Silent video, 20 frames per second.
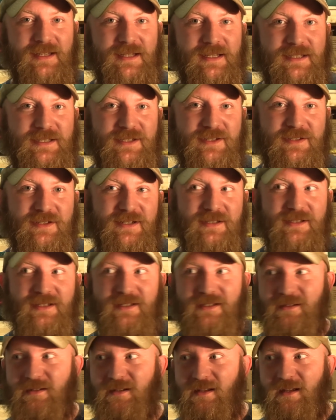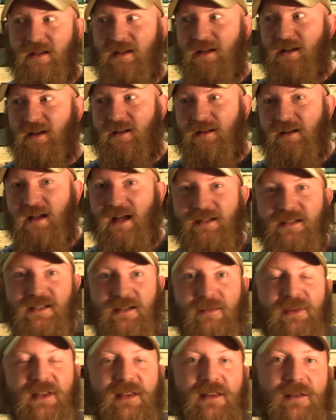It's just not
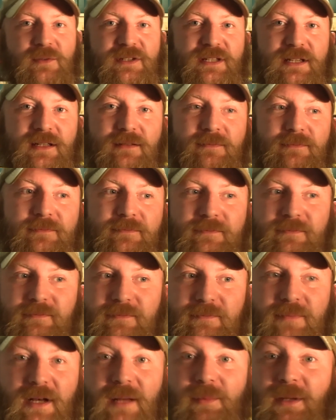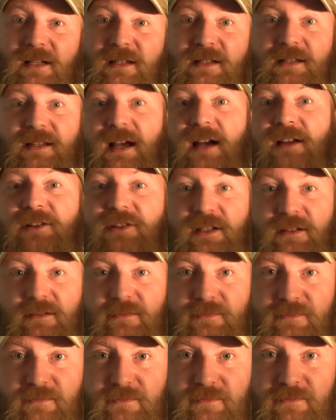something that was in public discussion
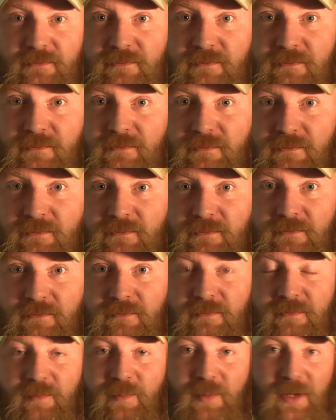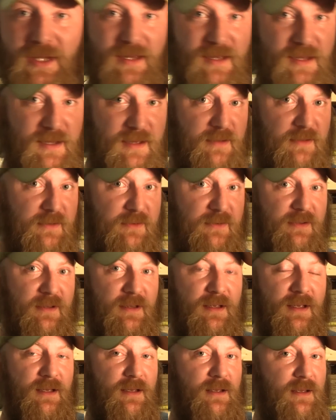because
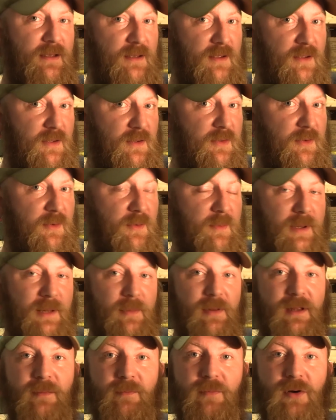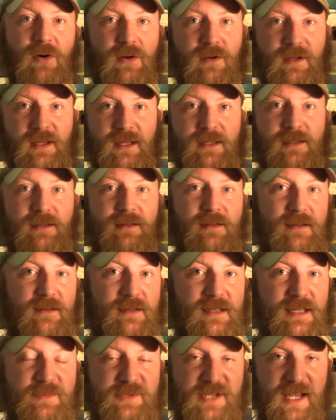the Republican Party
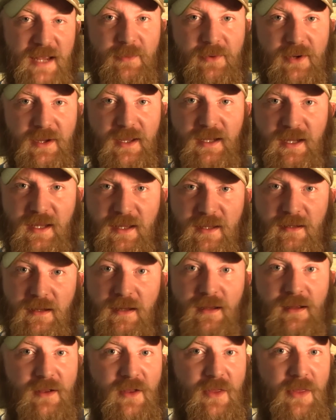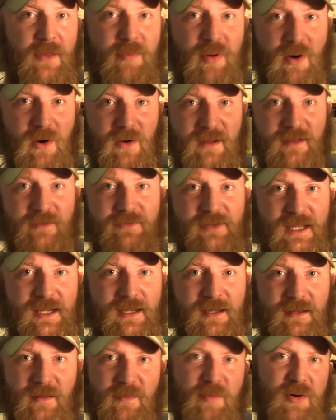keeps hammering it in. The party of
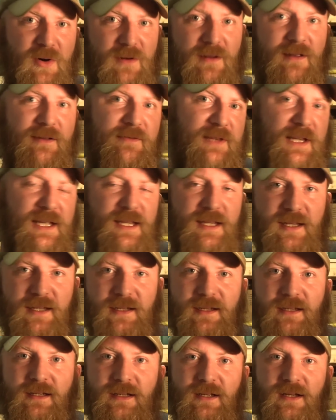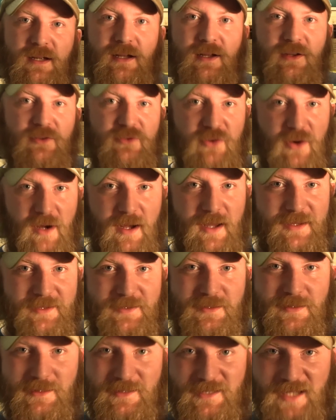Lincoln, the party of Lincoln,
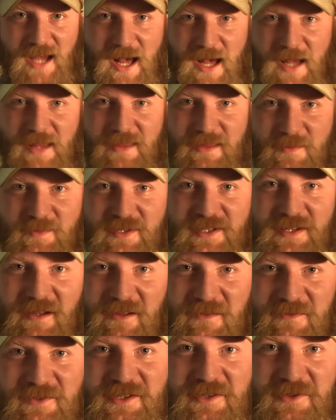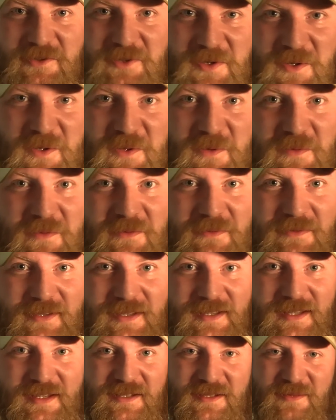trying to tie themselves to
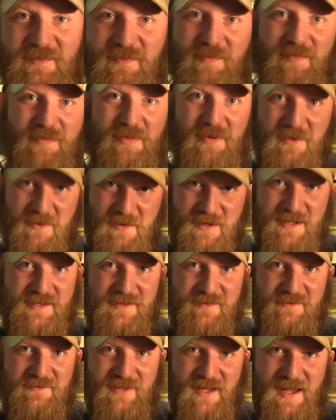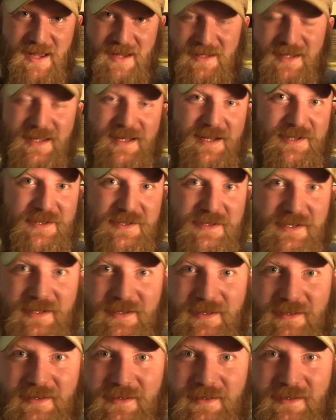his progressive ideas,